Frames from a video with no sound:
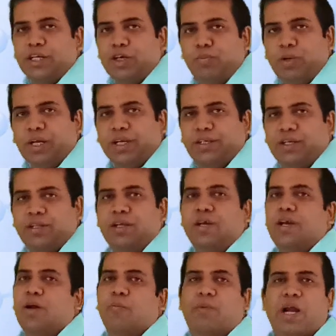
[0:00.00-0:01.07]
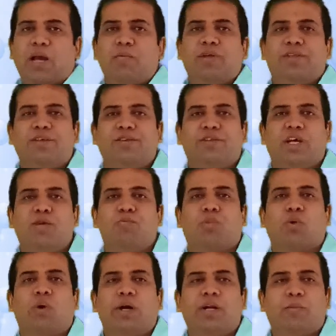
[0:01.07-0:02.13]
replication, primase enzyme
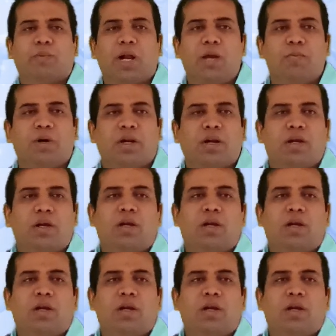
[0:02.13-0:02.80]
provide the primer.